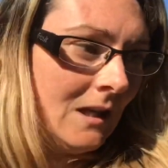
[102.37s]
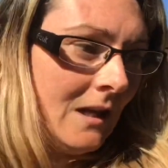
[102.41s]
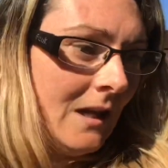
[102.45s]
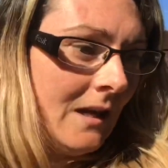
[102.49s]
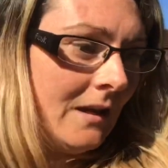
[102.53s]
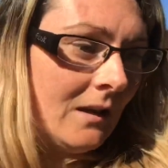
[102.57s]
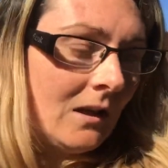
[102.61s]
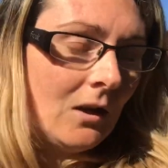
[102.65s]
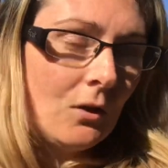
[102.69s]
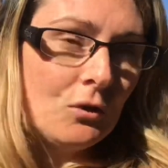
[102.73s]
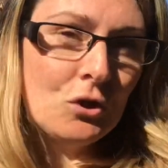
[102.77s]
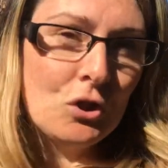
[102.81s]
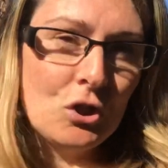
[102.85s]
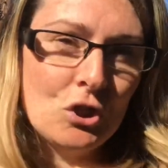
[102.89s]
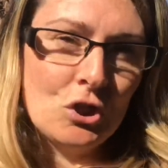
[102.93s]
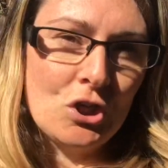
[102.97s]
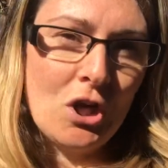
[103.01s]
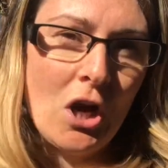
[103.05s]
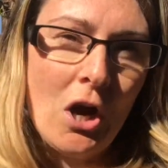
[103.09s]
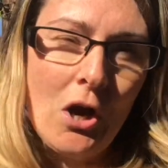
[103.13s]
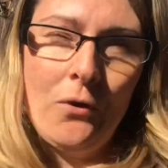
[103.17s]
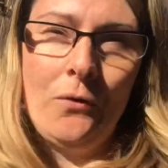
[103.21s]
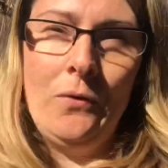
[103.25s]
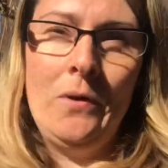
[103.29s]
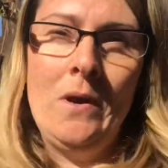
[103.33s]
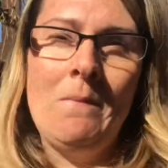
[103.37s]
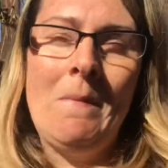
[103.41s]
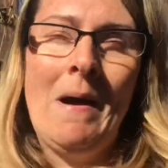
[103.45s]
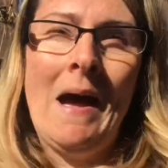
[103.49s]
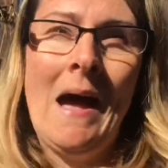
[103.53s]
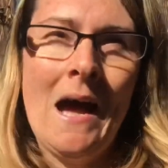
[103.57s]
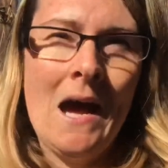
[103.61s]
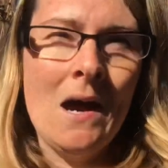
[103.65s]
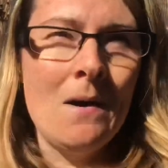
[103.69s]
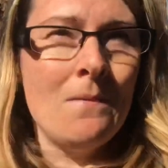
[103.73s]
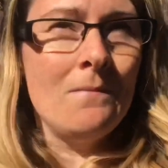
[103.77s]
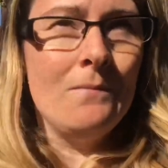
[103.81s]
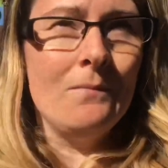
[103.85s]
goes to show, no matter
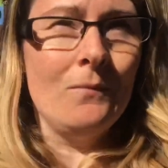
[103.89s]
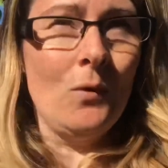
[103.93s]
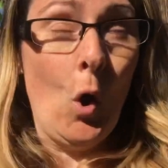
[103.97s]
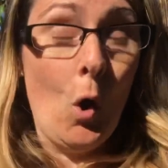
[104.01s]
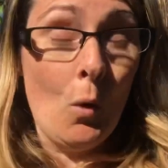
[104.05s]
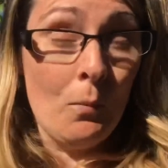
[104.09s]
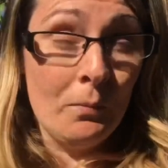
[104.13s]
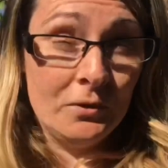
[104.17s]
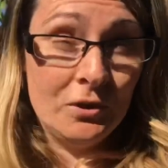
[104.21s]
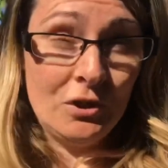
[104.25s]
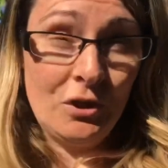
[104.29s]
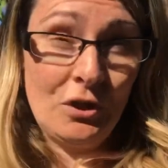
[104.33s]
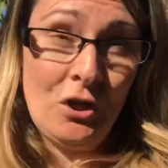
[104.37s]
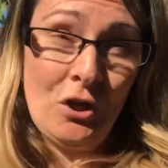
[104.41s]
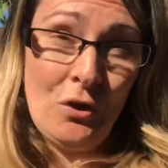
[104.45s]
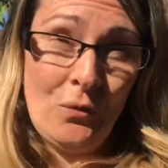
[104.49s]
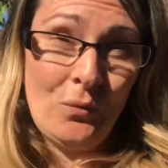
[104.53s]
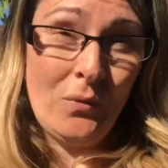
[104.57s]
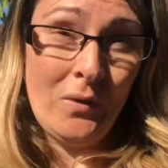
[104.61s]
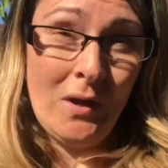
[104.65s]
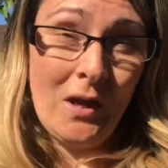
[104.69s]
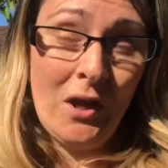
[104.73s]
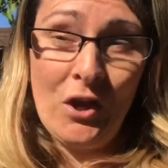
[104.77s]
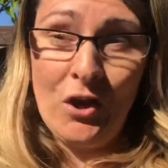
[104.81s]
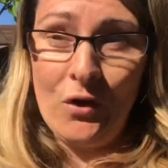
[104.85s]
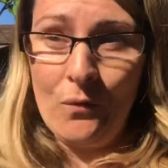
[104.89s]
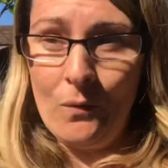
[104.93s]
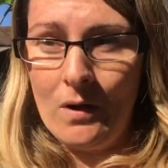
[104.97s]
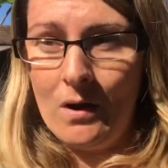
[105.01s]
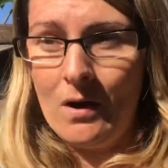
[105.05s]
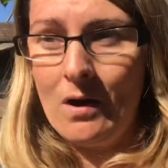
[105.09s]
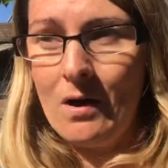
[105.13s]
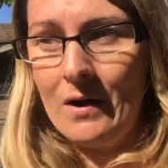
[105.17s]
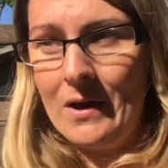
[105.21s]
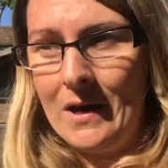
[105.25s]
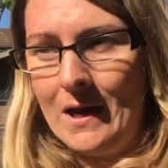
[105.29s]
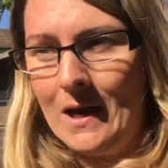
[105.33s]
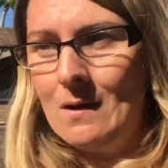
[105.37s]
how competent you think you
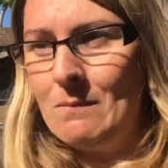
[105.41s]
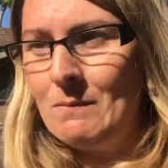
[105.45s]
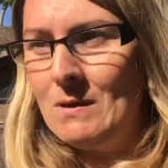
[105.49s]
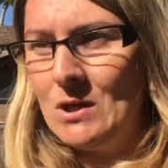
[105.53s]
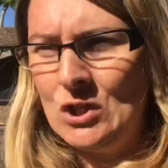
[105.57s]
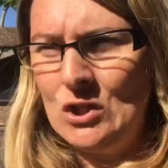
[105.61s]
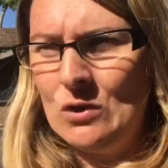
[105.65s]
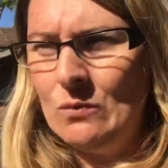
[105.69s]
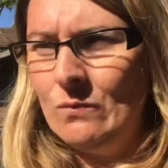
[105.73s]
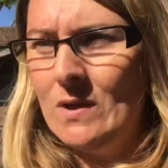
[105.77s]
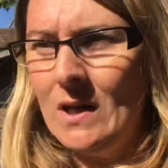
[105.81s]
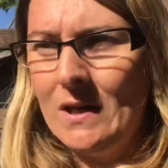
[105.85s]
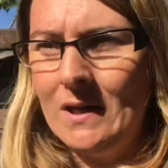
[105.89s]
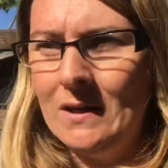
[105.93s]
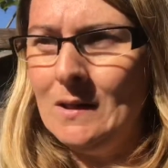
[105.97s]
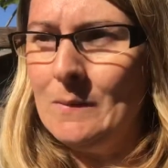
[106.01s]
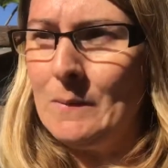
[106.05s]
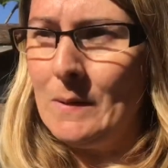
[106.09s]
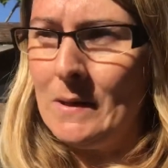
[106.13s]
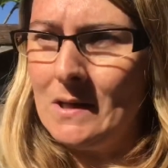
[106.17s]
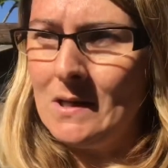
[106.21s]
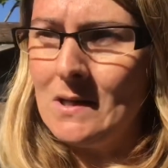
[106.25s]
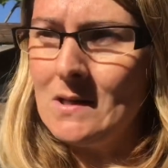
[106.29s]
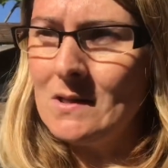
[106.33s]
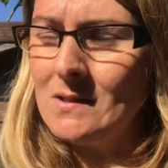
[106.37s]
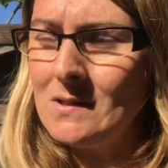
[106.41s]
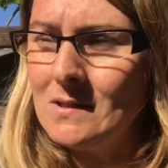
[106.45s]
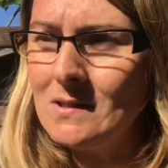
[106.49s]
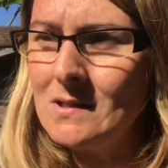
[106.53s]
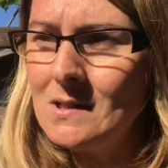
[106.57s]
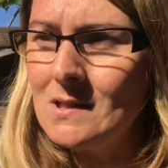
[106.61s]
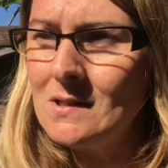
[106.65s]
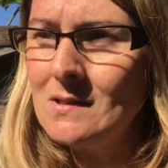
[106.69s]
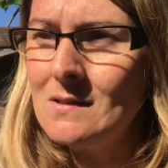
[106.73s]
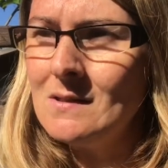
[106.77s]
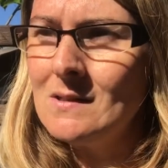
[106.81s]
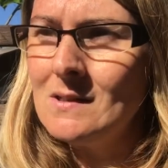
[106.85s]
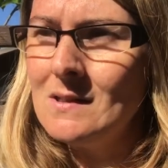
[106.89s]
are and how much you've done in the past,
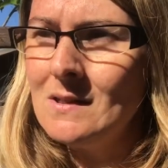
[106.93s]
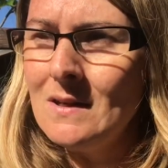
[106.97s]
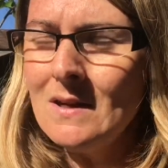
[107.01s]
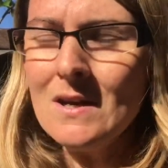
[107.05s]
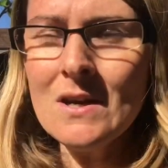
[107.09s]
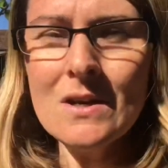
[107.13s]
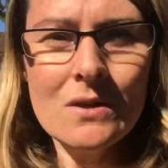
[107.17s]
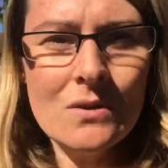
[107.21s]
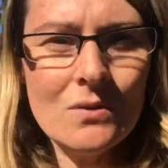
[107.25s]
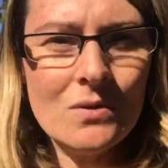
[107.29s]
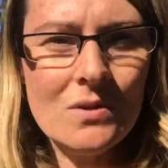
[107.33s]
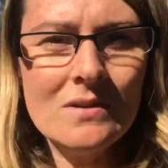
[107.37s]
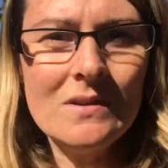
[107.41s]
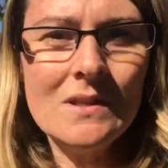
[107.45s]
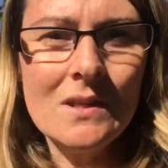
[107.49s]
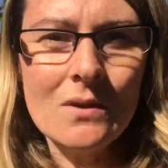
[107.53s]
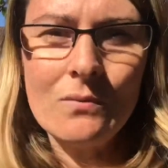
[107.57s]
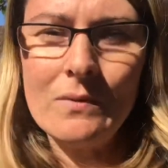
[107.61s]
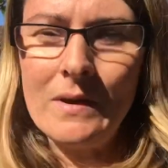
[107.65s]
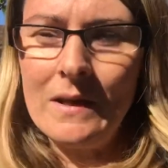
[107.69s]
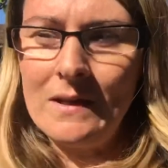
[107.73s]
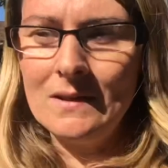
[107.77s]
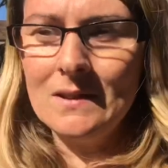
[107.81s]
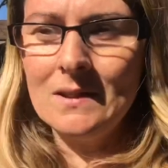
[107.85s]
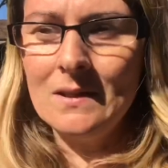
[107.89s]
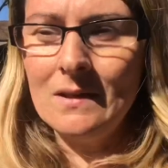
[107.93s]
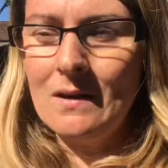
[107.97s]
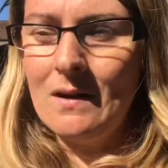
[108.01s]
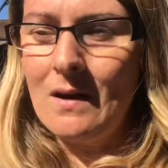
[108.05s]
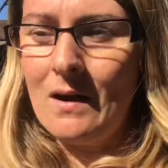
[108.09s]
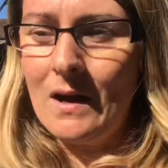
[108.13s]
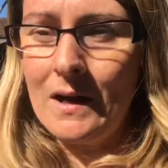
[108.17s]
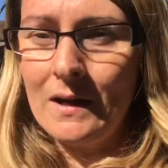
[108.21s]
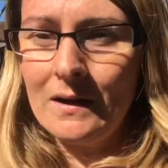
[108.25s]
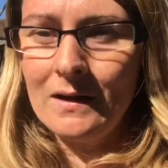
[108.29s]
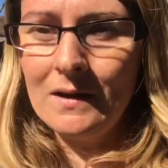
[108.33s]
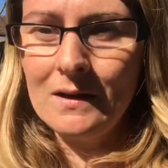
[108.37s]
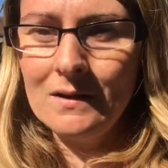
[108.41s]
you still need to,
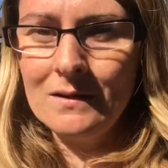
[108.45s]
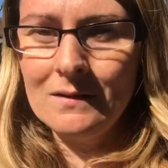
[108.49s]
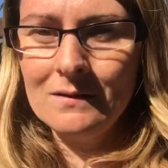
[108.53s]
like,